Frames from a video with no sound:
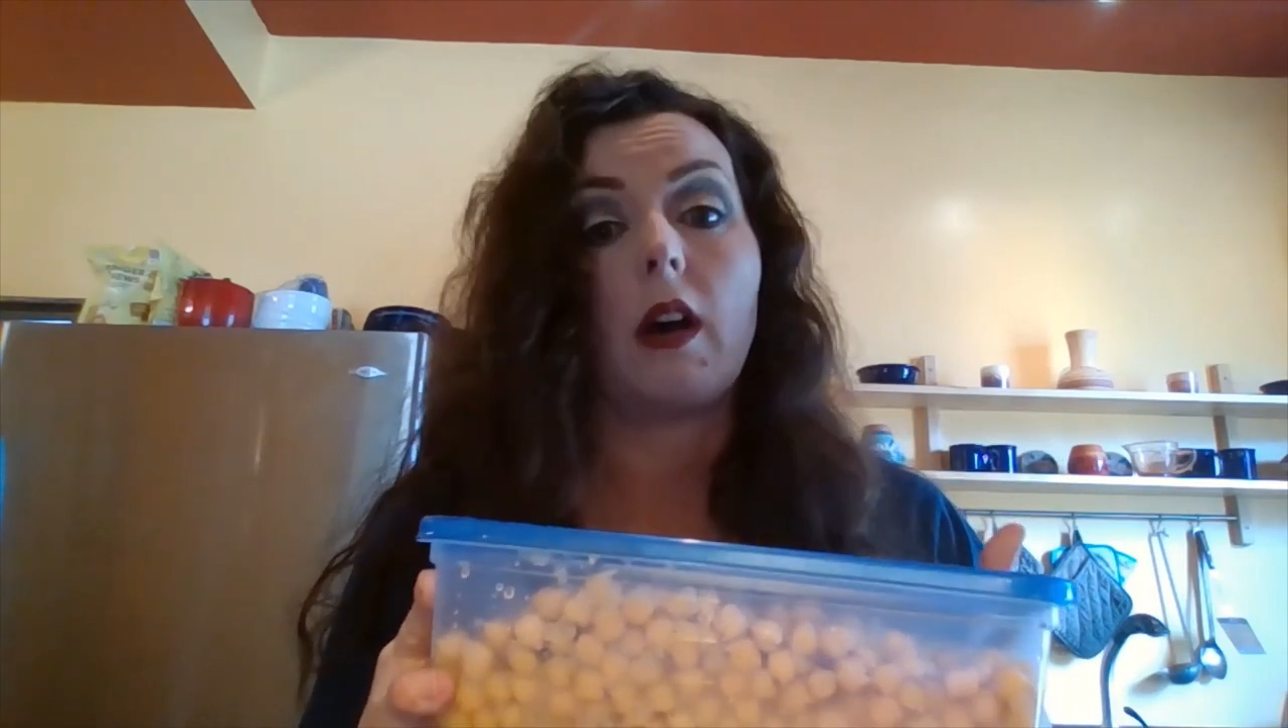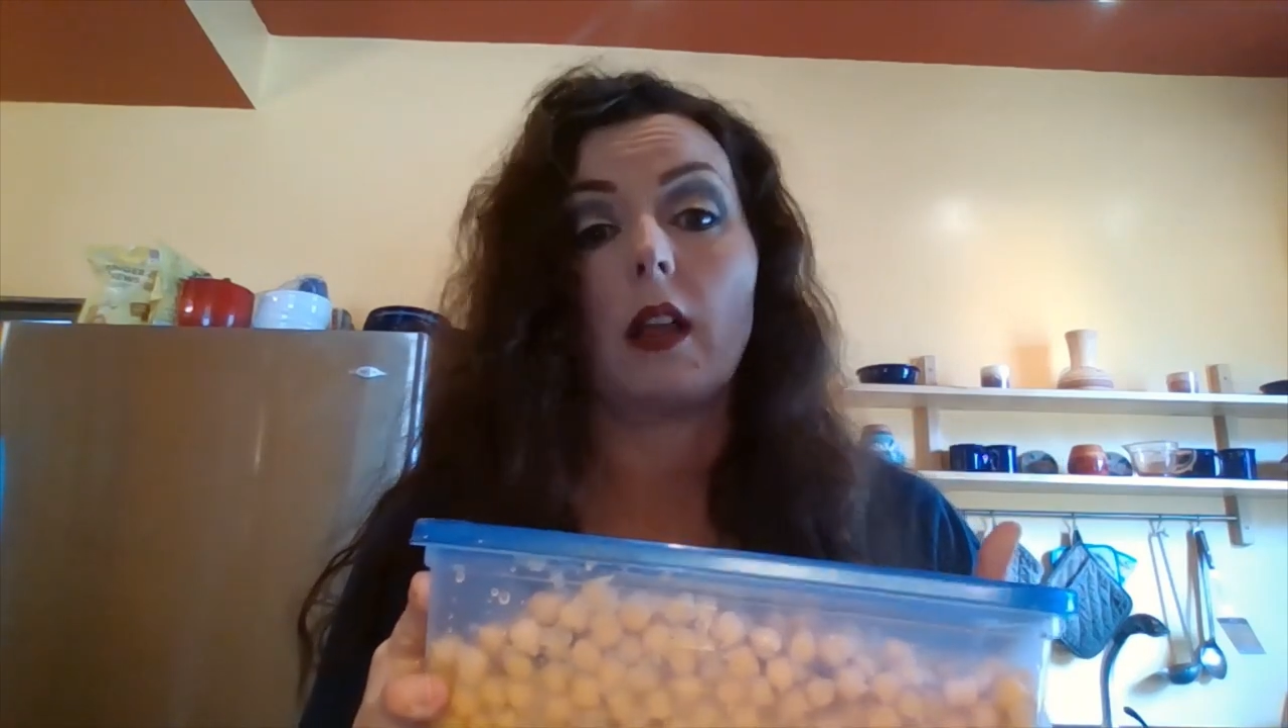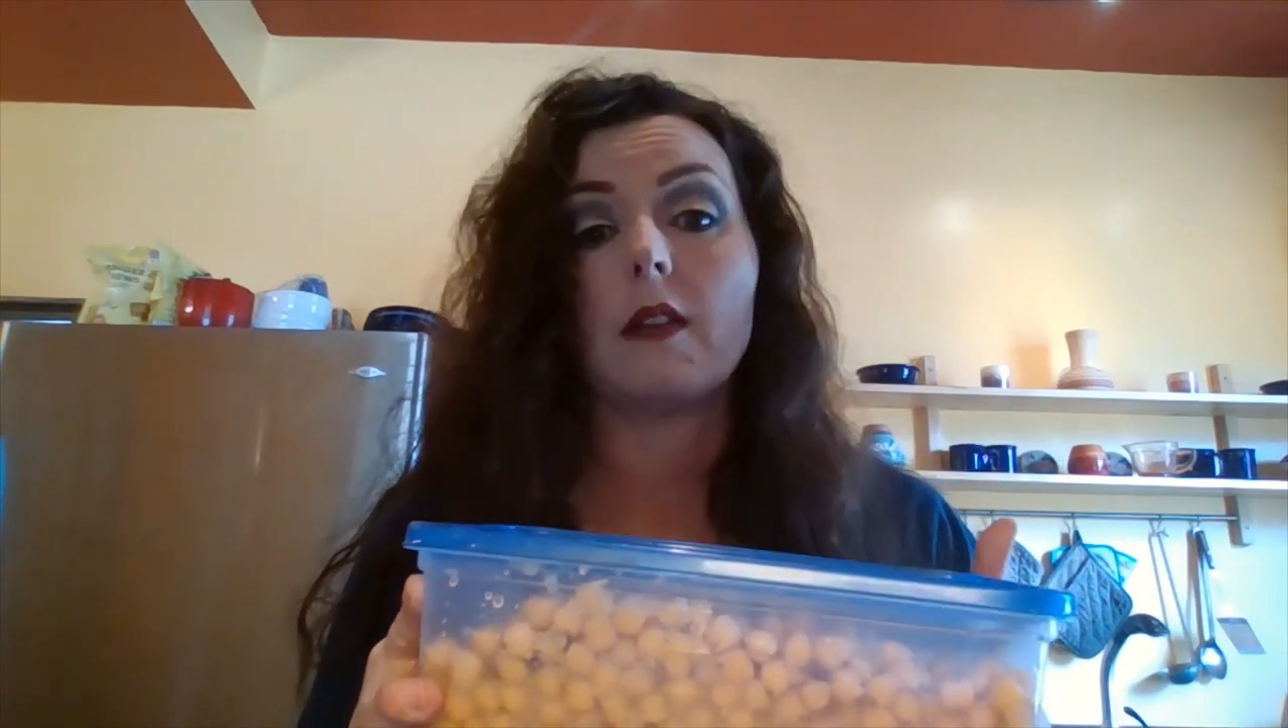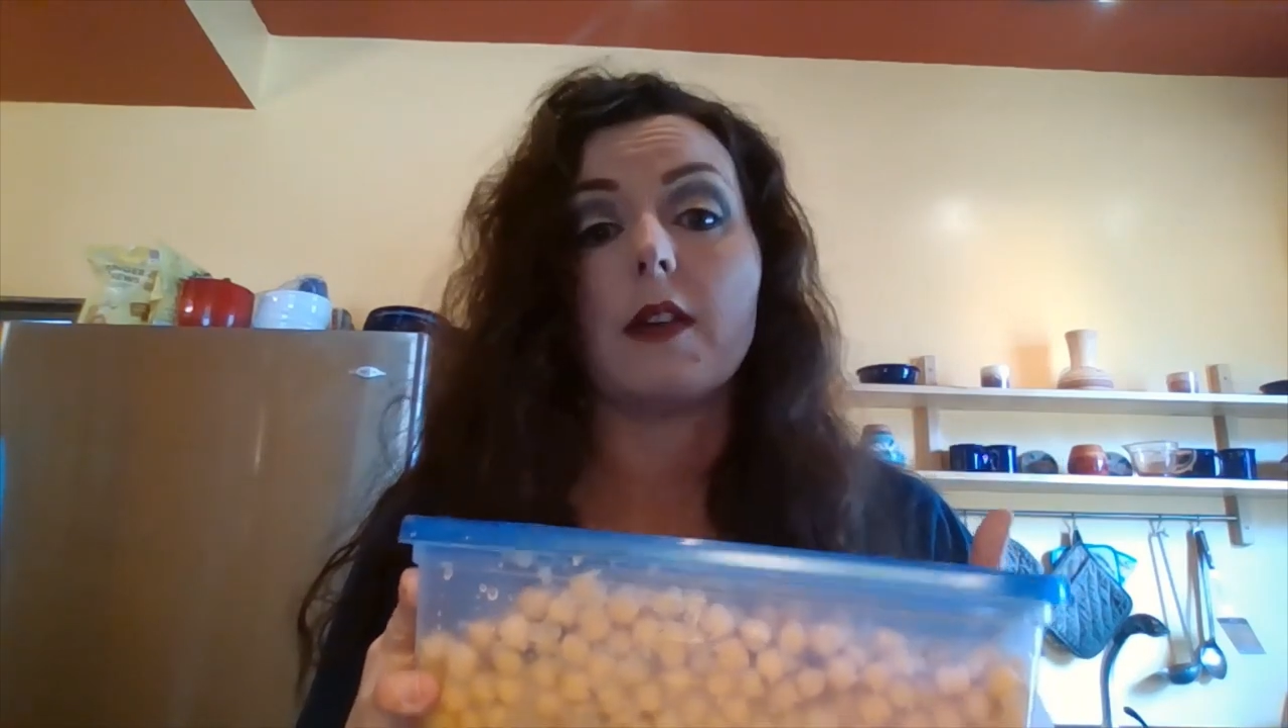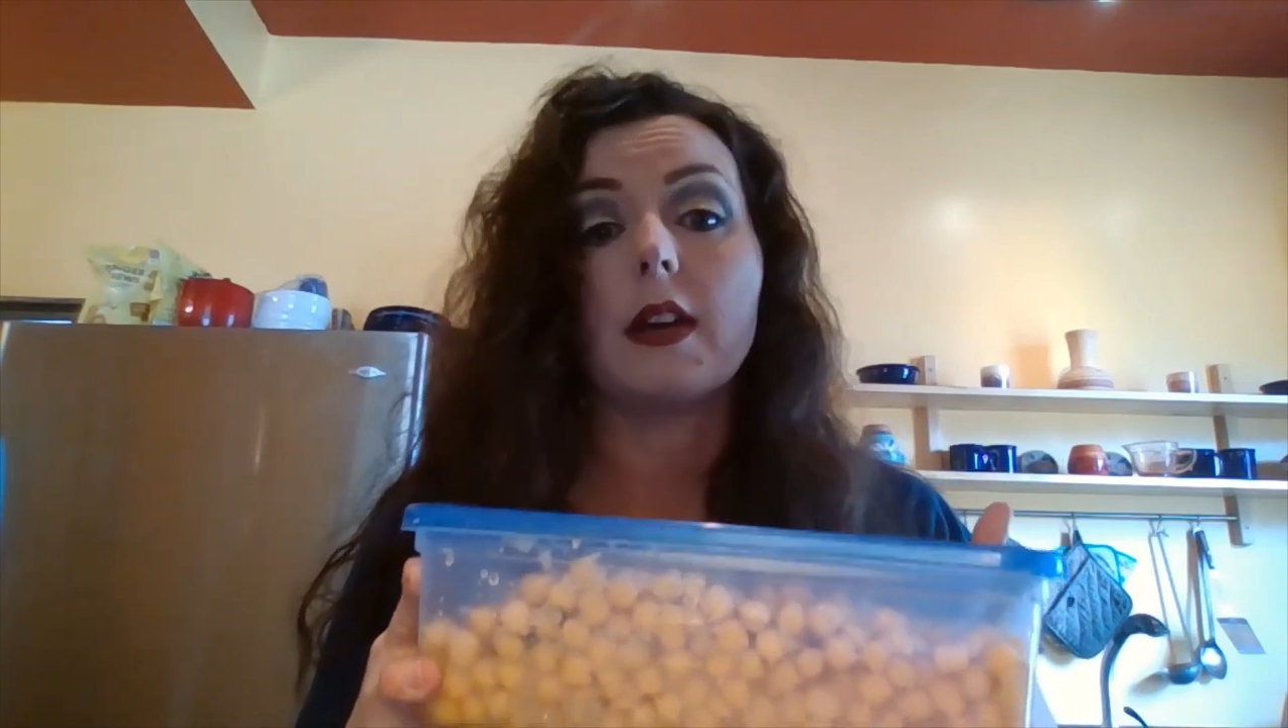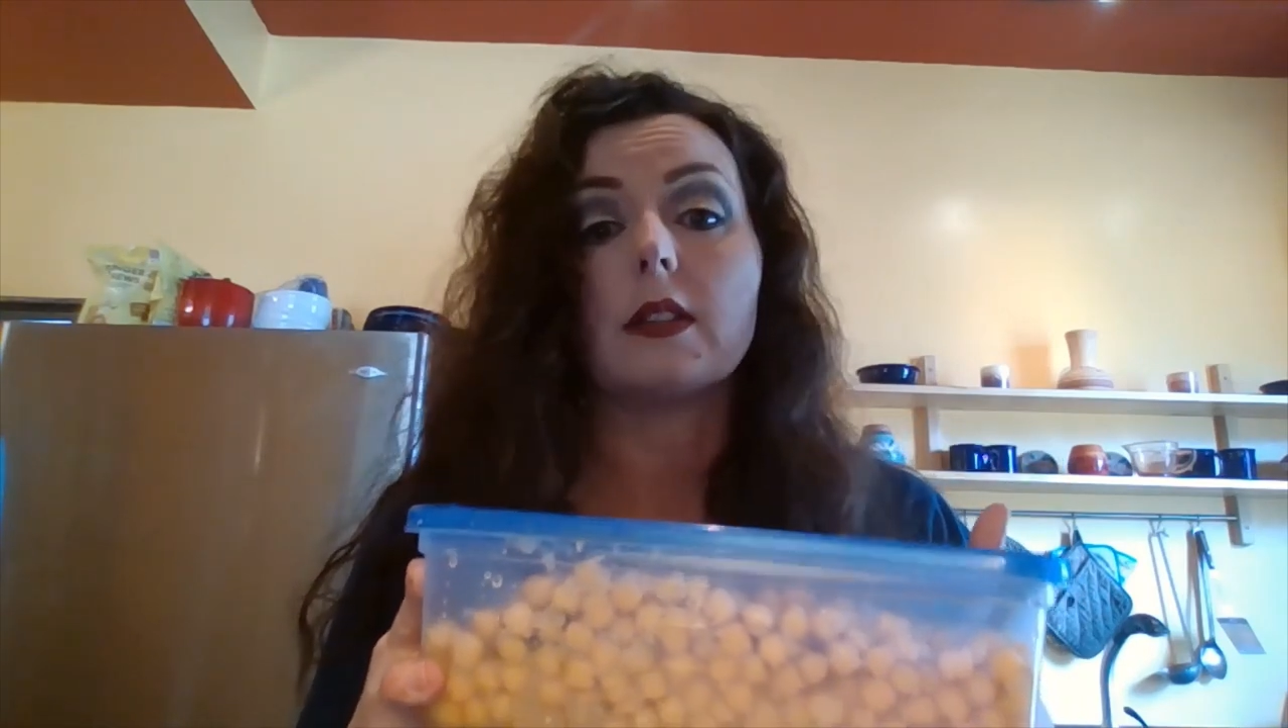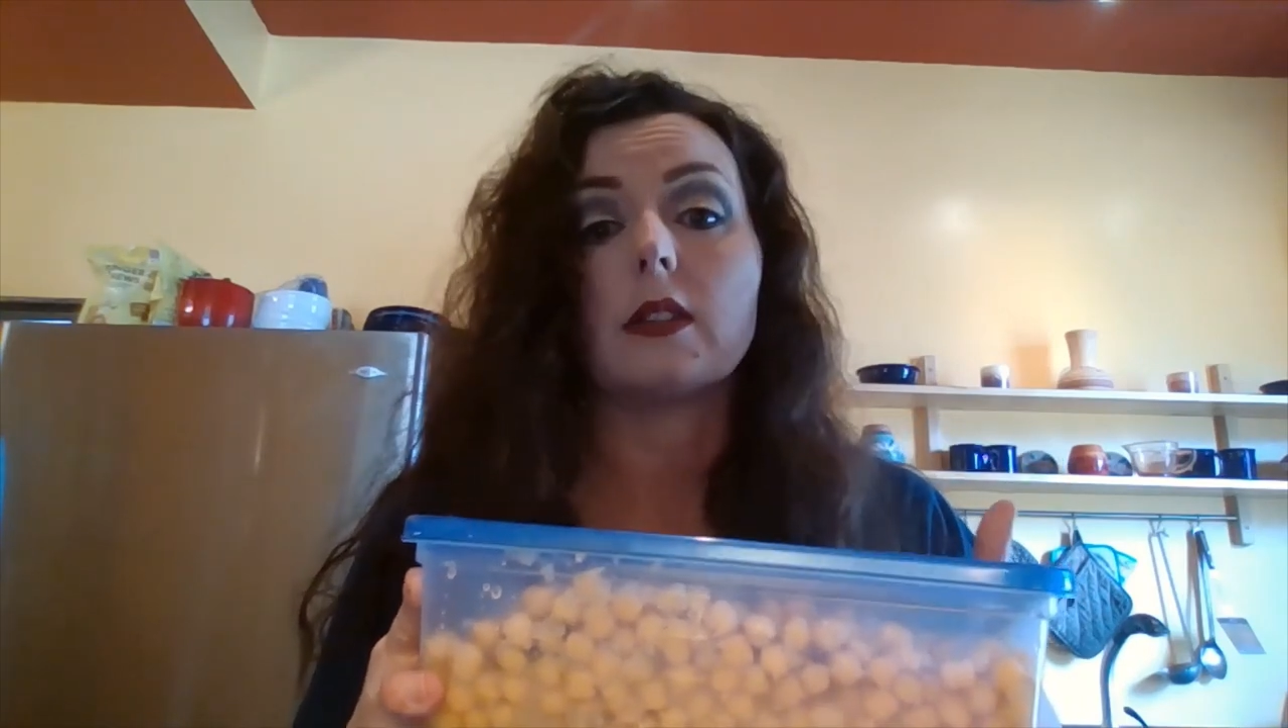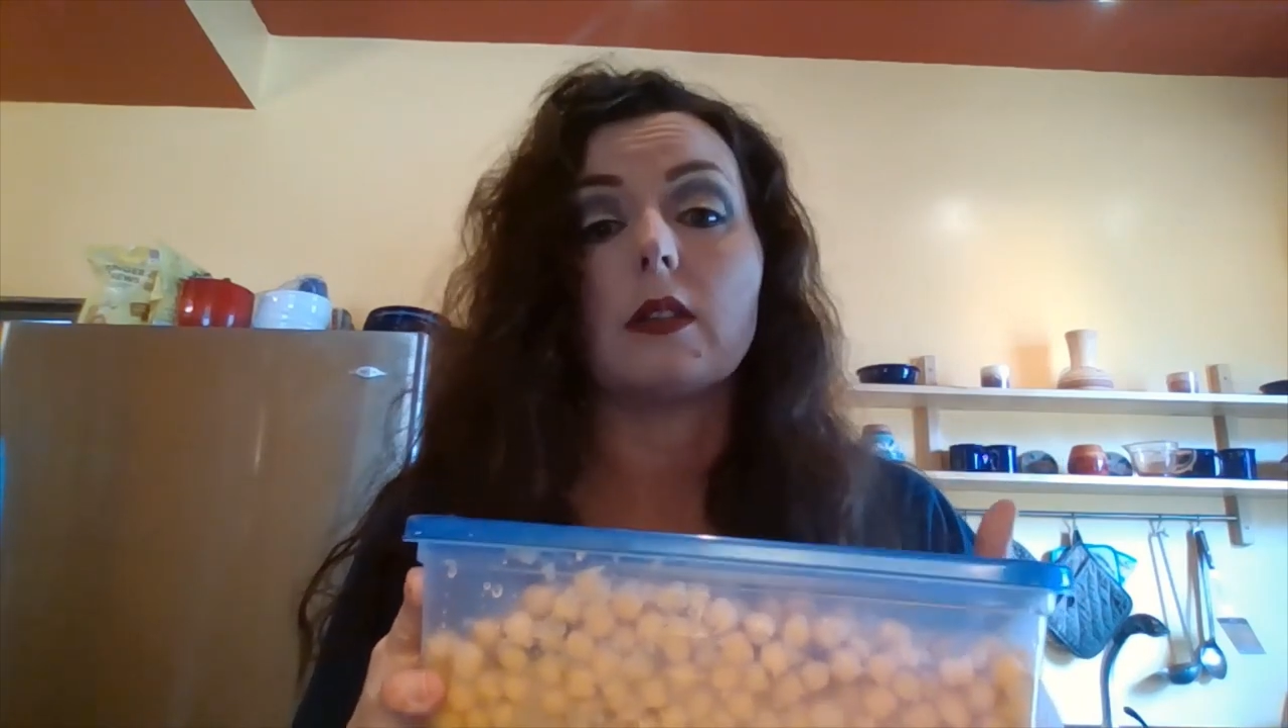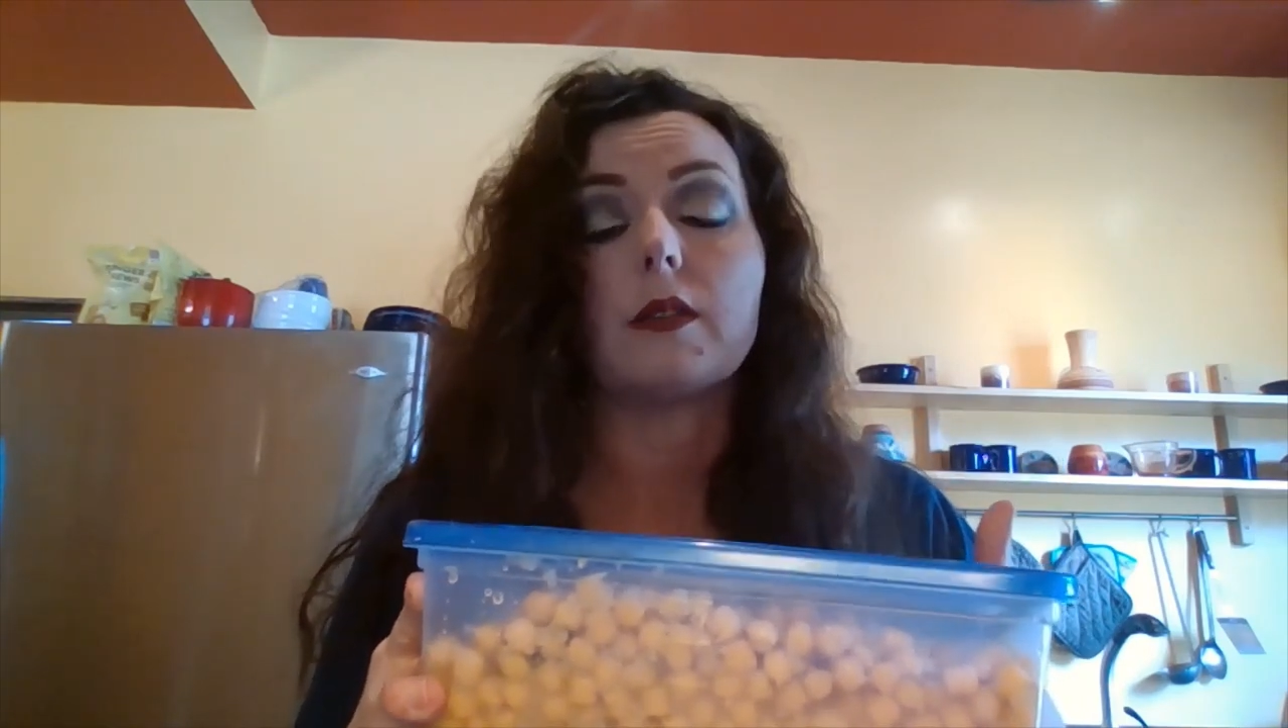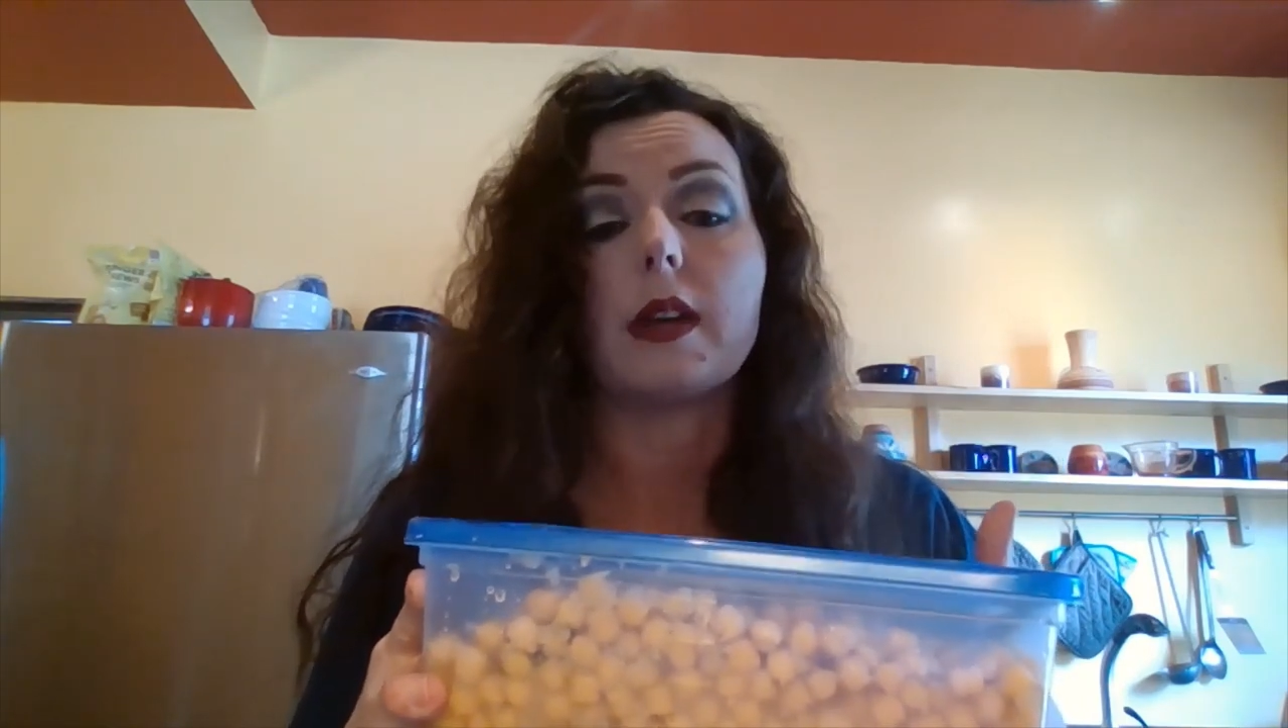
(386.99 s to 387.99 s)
all of it so